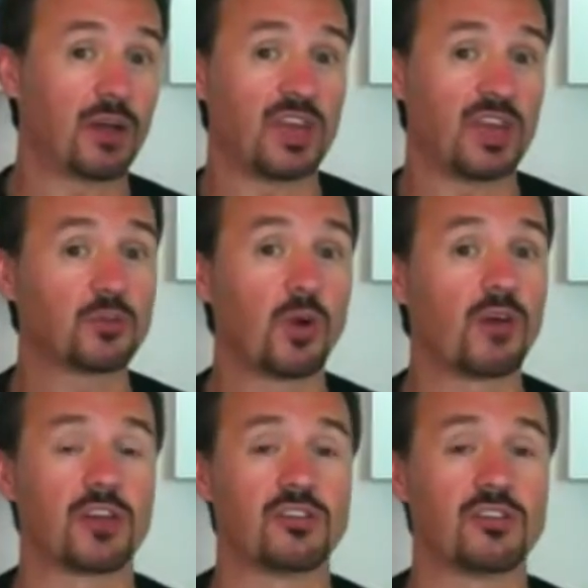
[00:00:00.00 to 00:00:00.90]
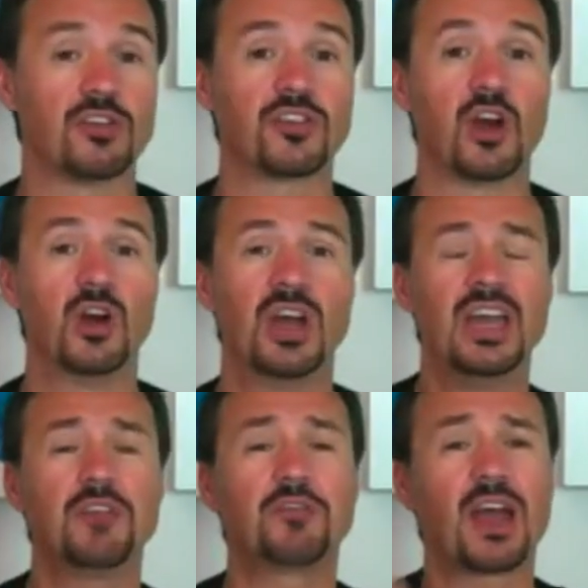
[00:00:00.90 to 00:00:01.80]
10 or 12,000 years ago.
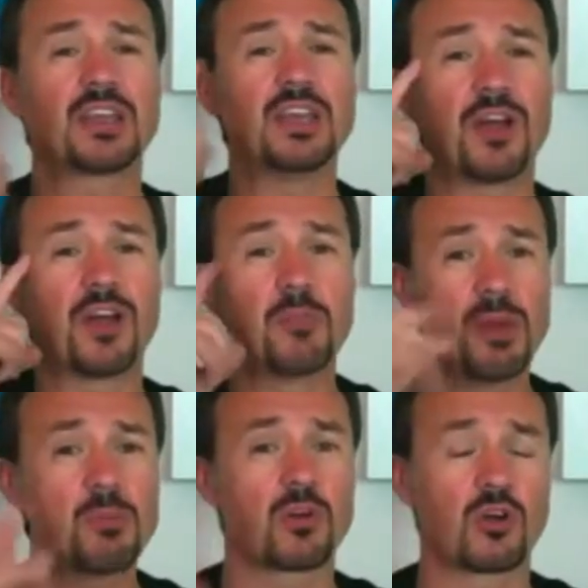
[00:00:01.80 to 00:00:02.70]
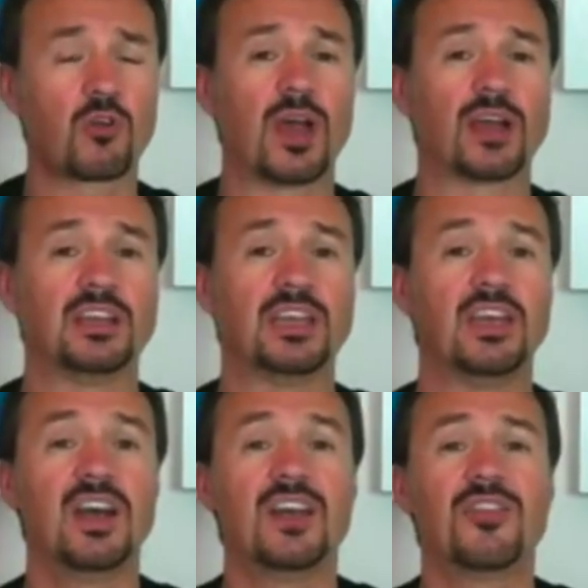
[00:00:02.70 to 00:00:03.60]
In fact, if I remember correctly,
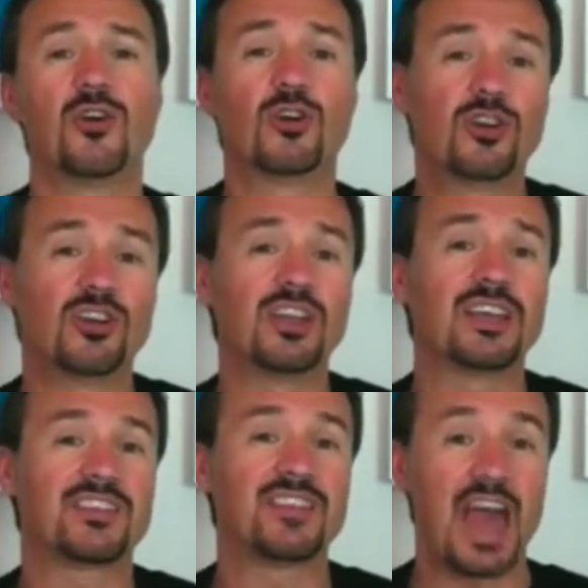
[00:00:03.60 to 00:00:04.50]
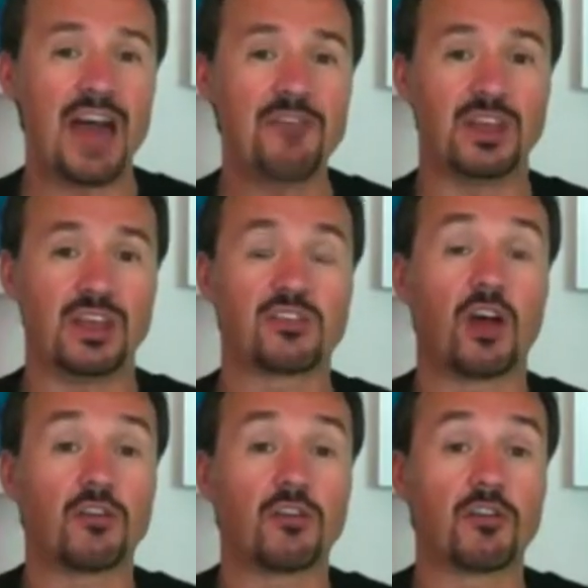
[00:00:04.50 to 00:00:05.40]
the earliest evidence
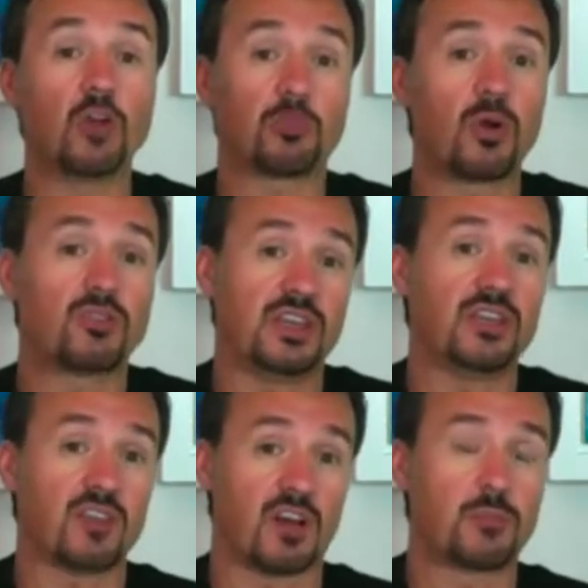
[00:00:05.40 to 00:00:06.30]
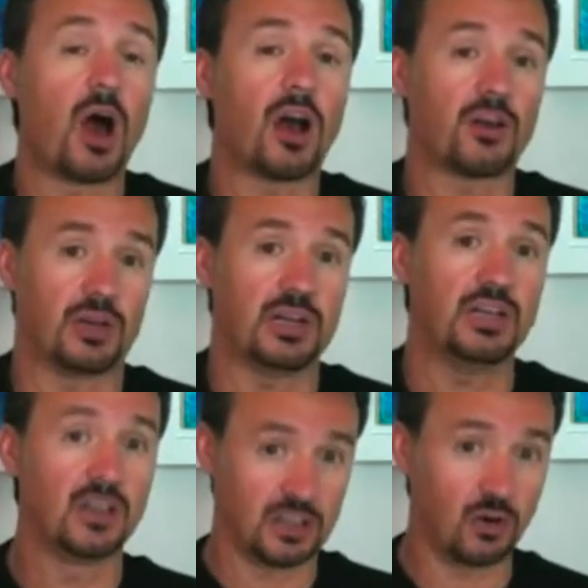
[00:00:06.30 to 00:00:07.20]
of milk proteins on pottery,
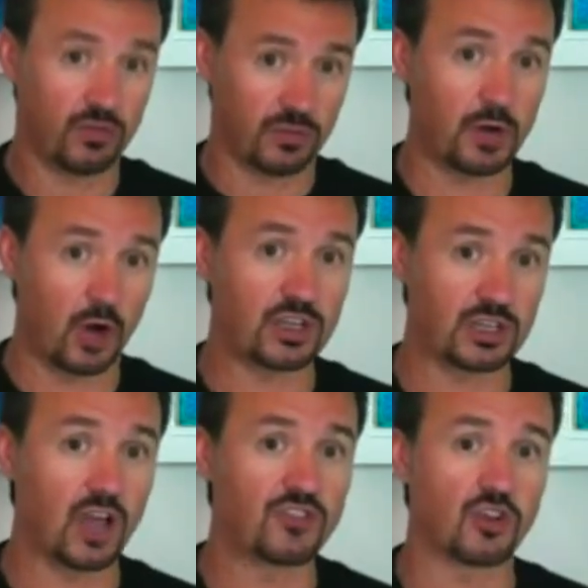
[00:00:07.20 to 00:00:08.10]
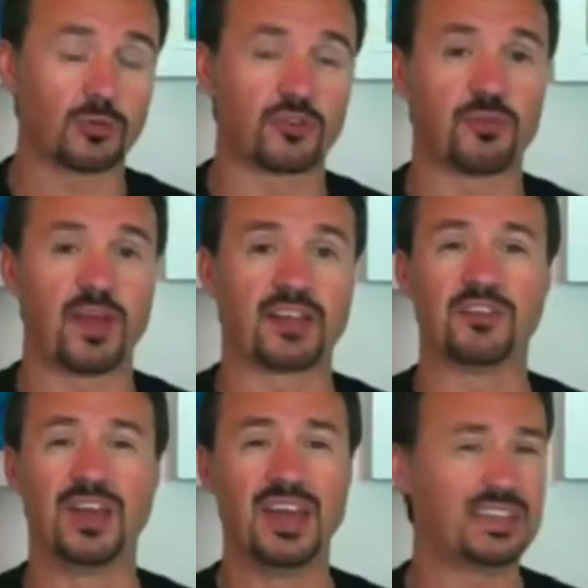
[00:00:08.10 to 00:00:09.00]
from an archaeological perspective,
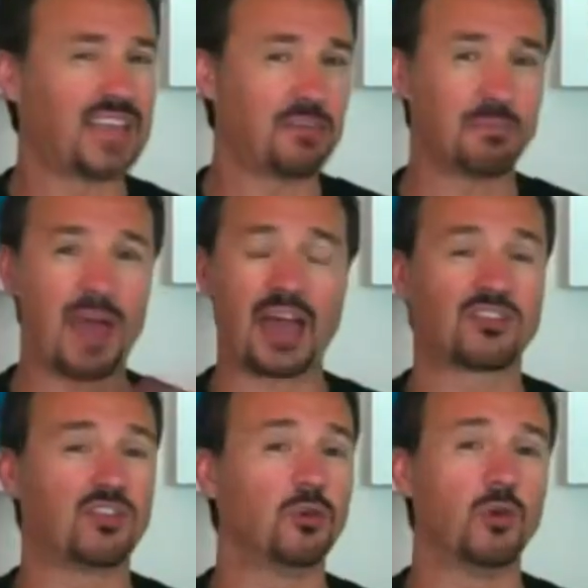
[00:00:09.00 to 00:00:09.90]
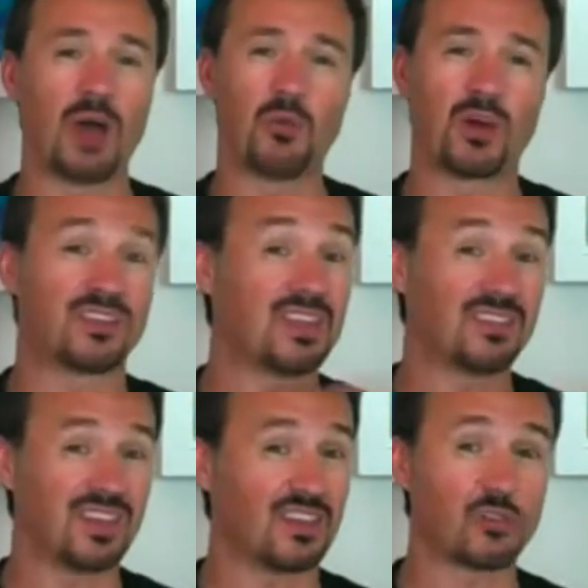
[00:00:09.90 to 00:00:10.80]
date back to, I want to say,
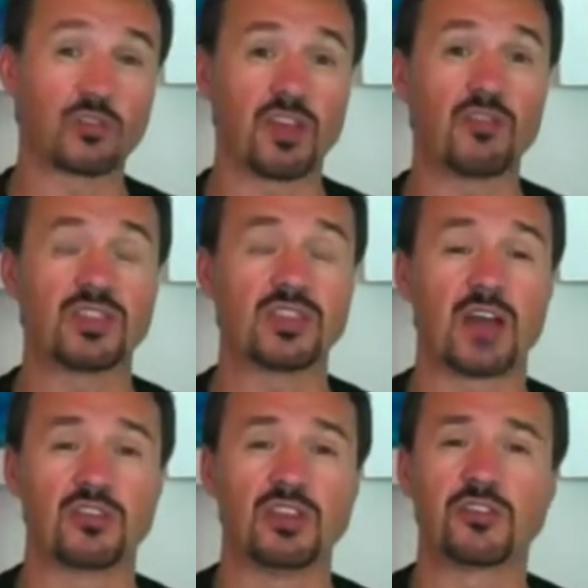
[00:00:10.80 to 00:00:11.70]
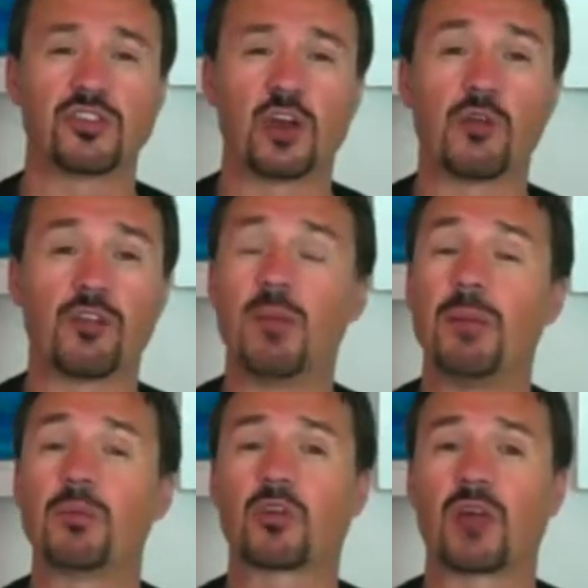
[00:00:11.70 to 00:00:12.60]
6,000 or 7,000 years ago. If I
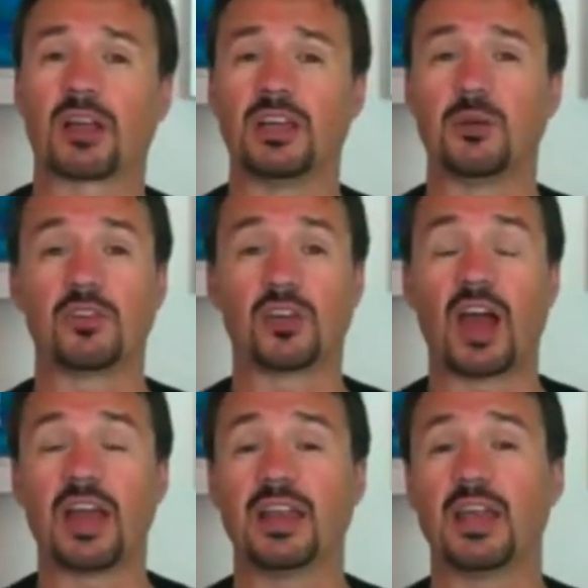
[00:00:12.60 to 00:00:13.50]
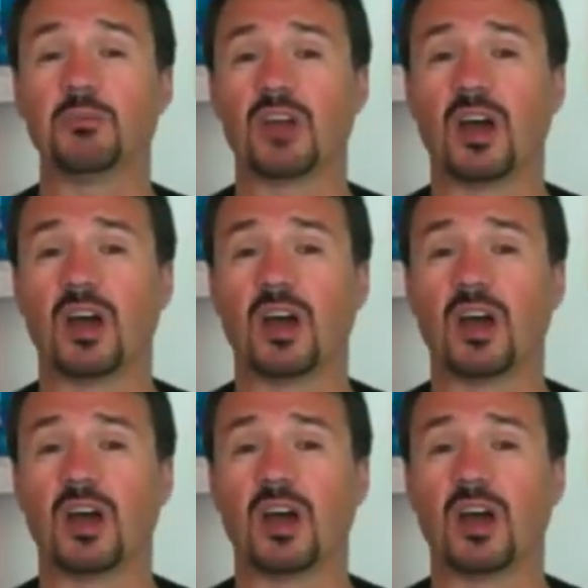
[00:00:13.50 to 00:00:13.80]
remember correctly, it was a guy named,